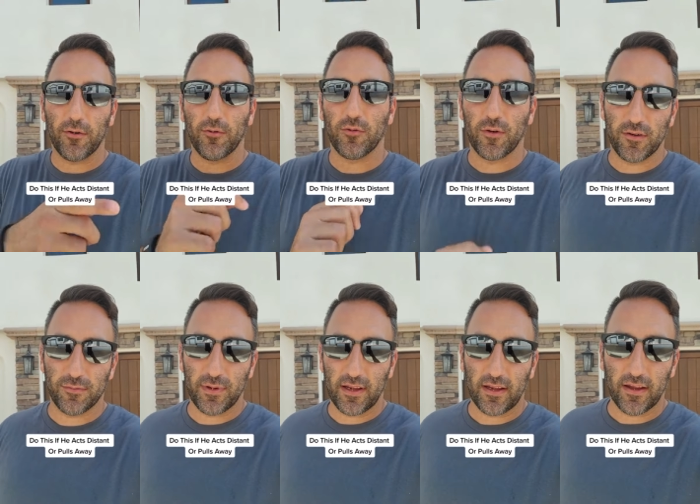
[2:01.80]
who treats
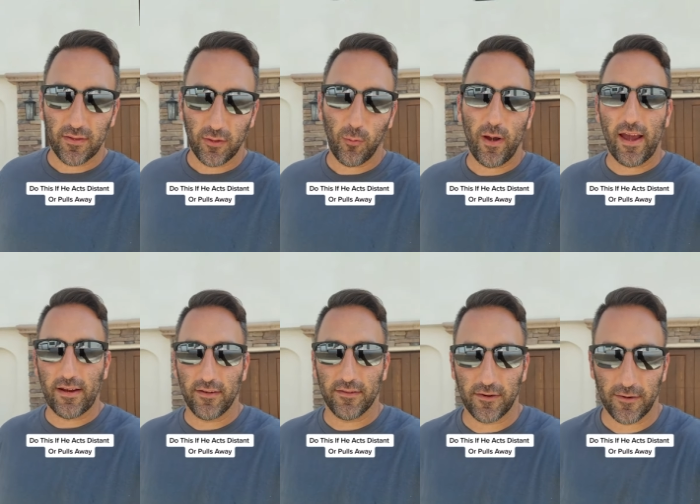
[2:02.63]
me the way I
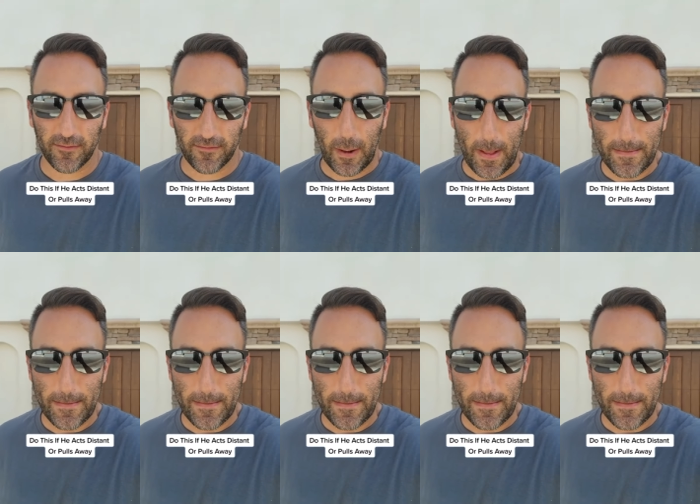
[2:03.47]
deserve.